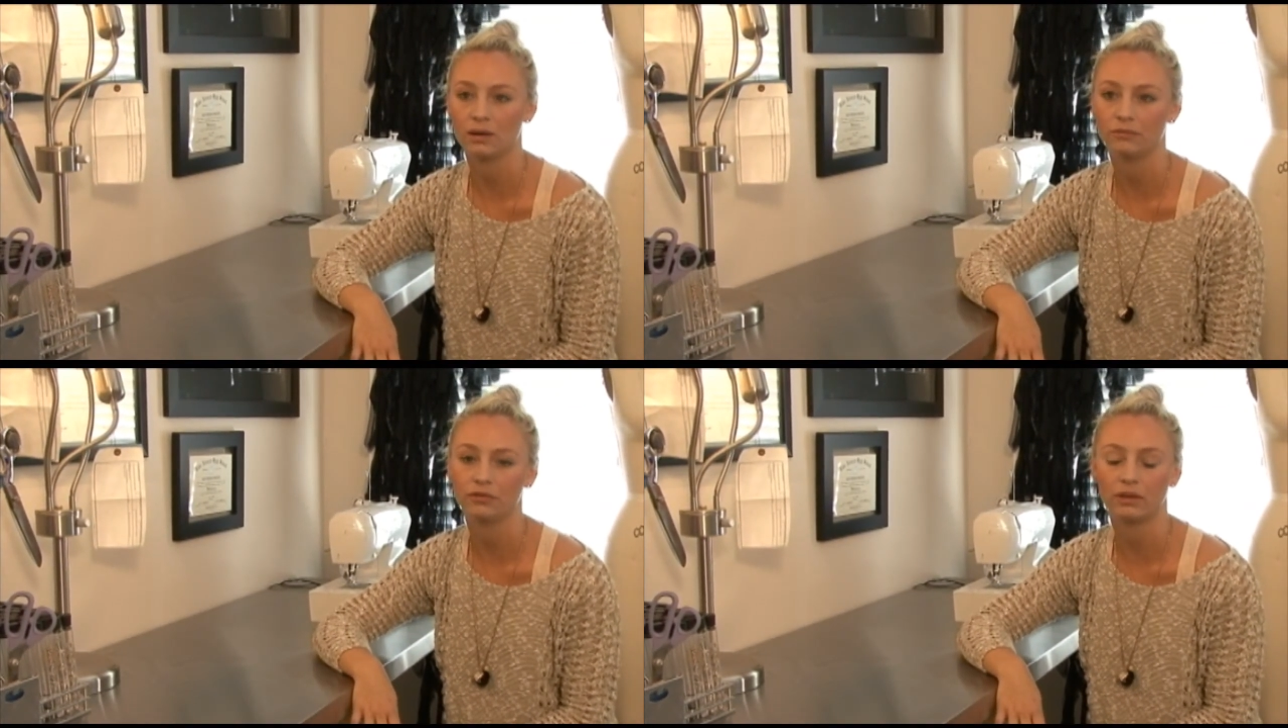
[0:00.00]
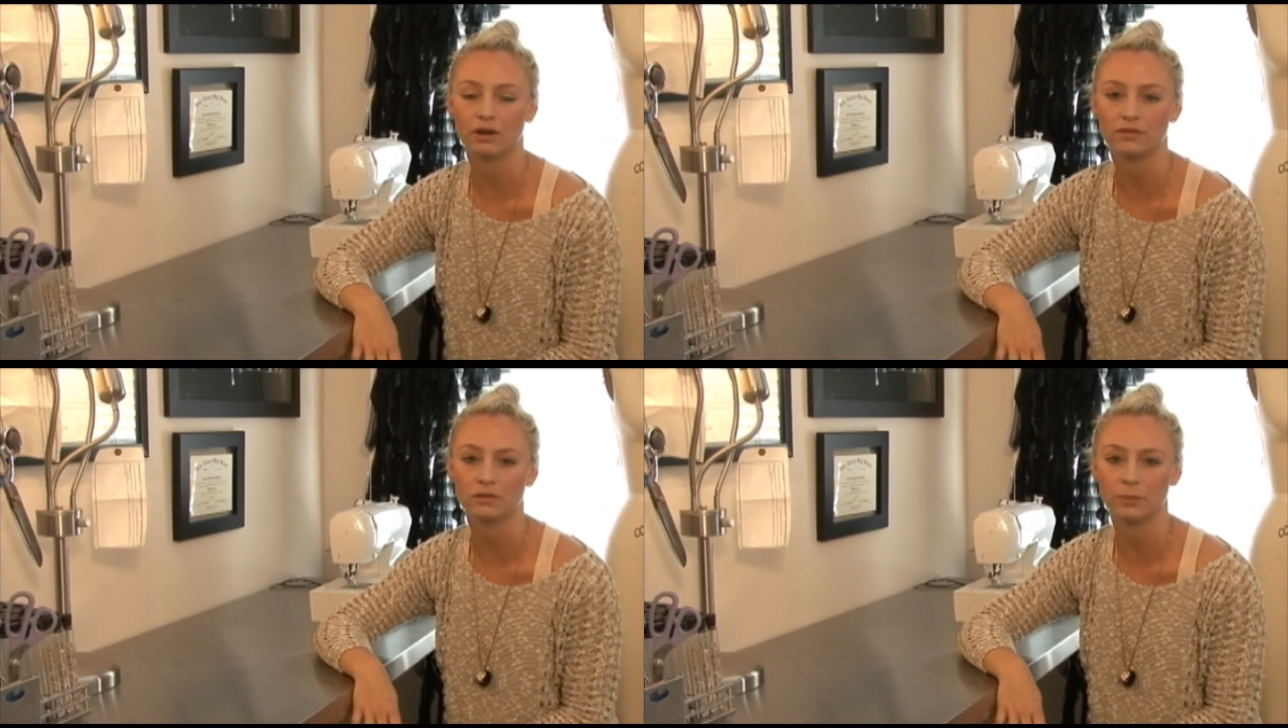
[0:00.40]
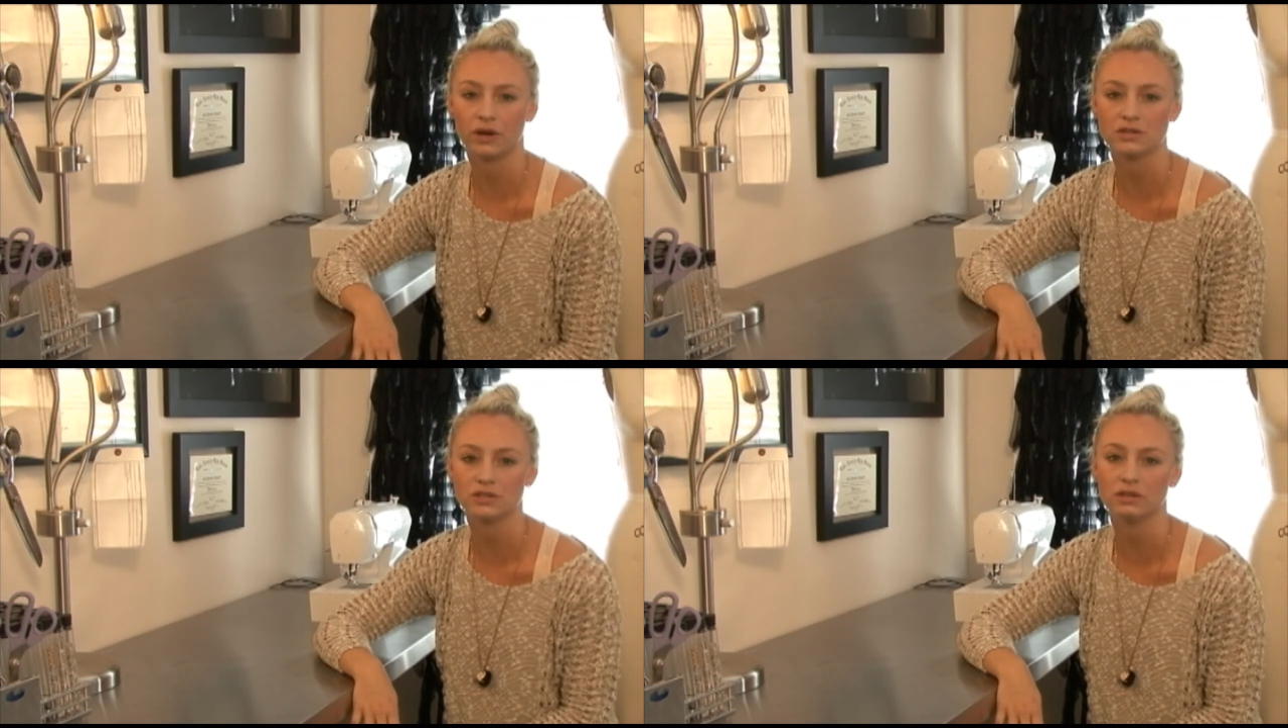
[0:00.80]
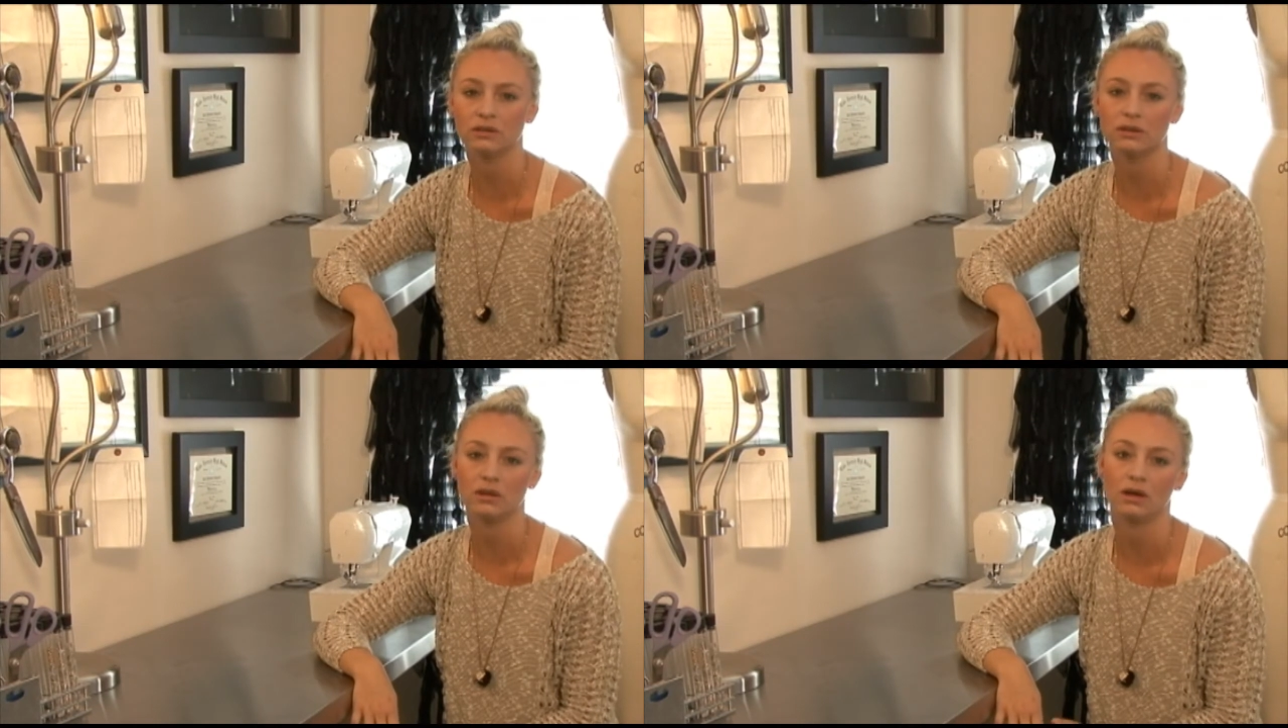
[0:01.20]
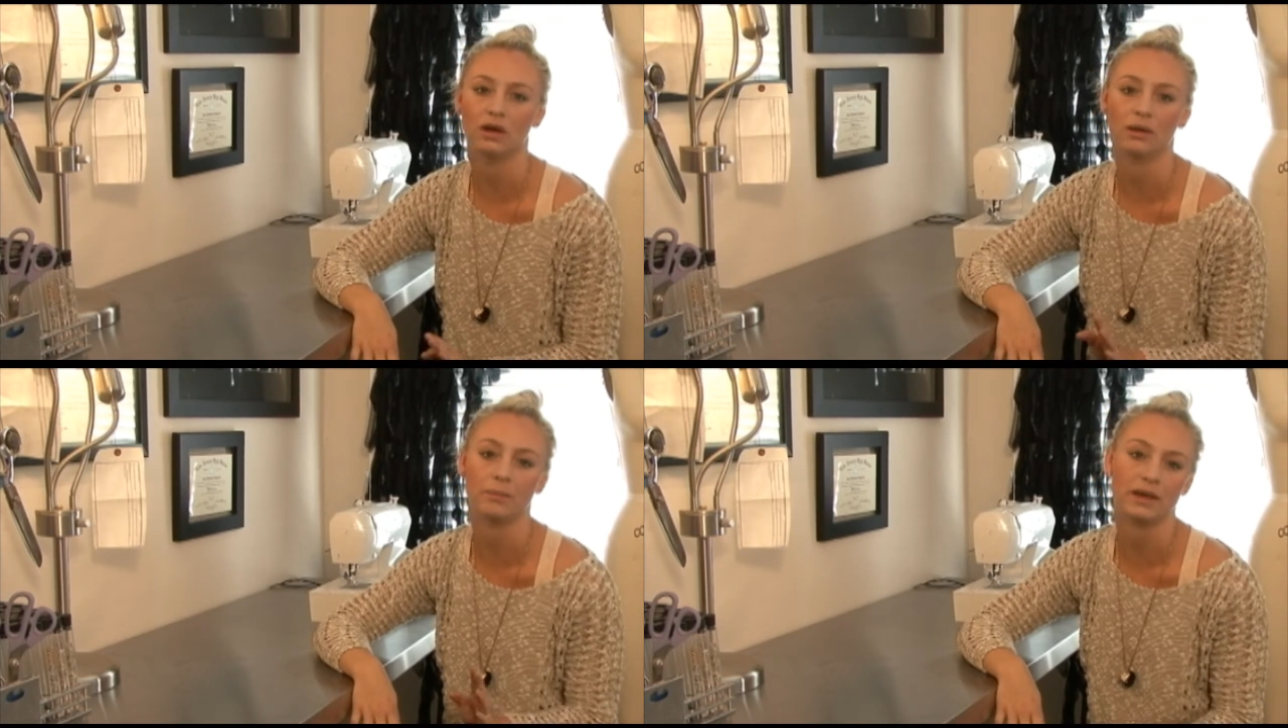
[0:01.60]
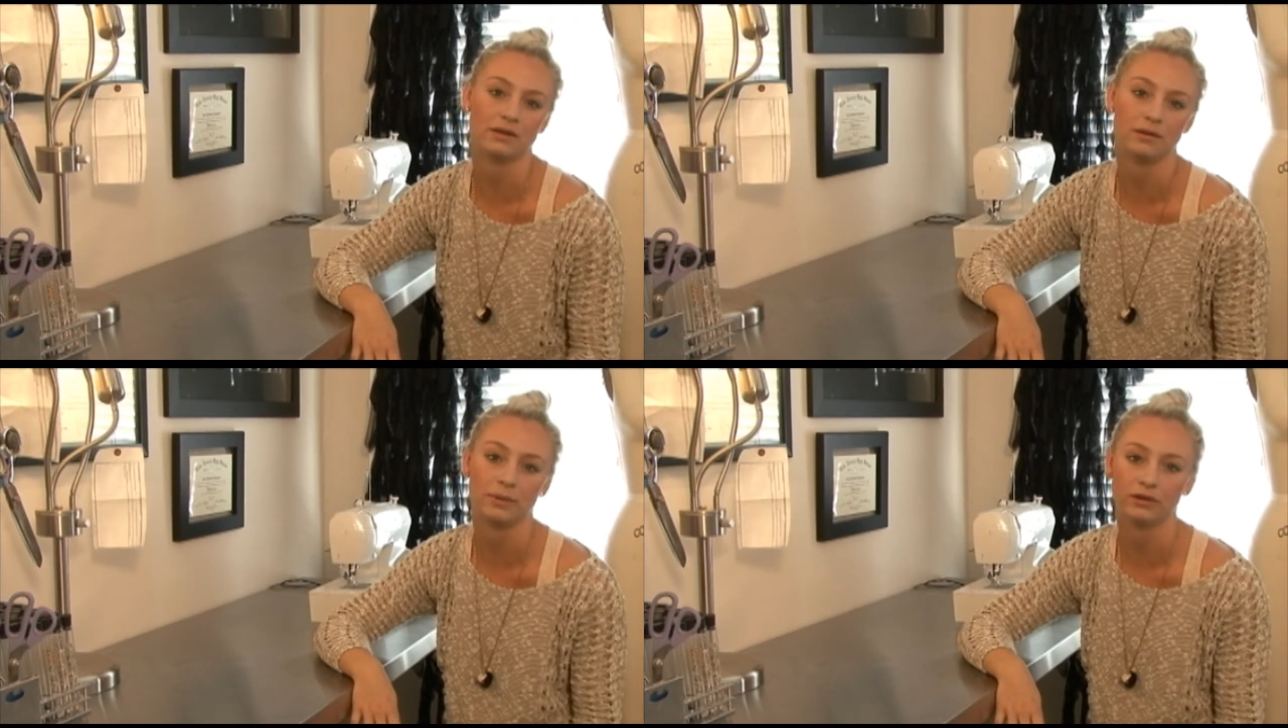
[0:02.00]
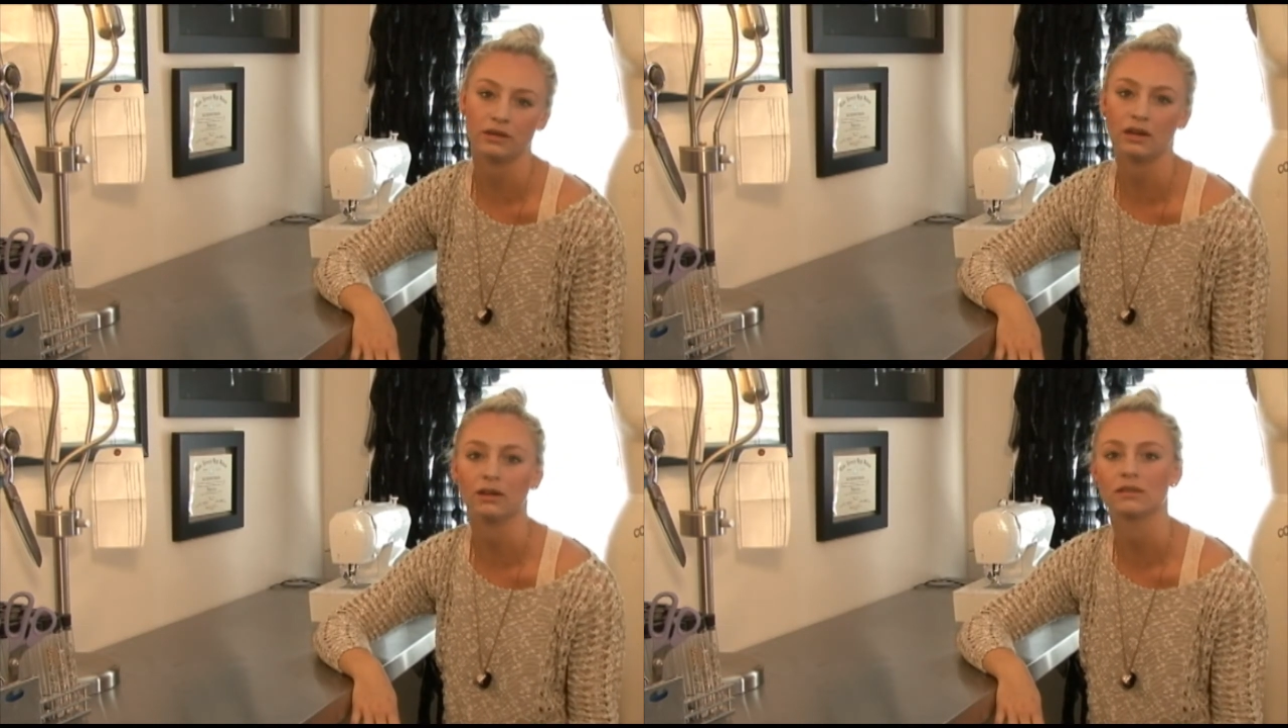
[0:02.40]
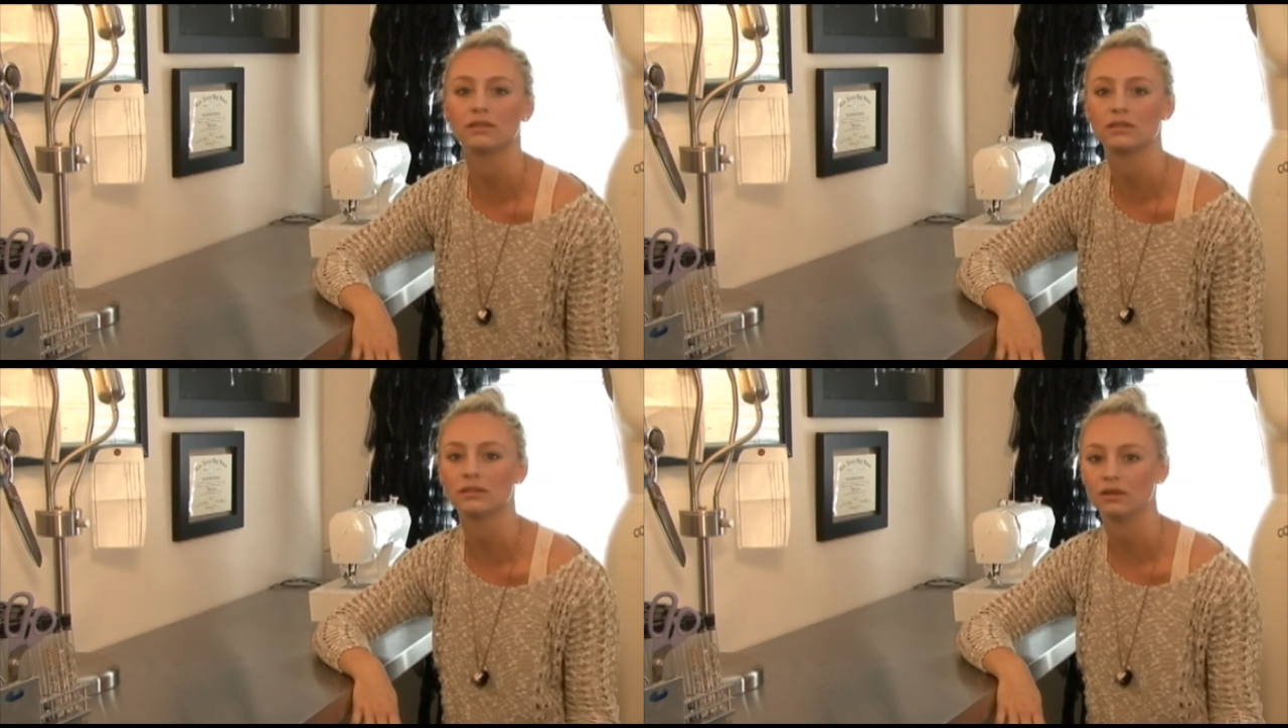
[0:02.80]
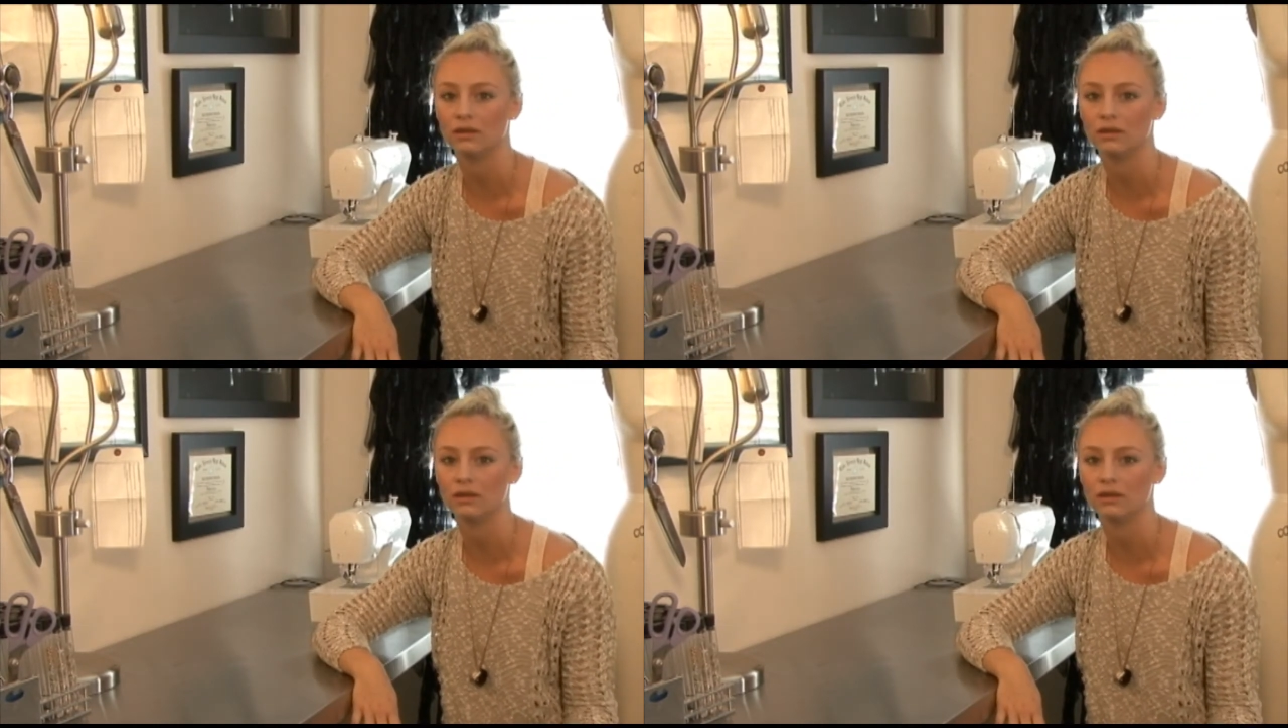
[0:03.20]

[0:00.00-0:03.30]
for a lot of inspiration, abandoned buildings,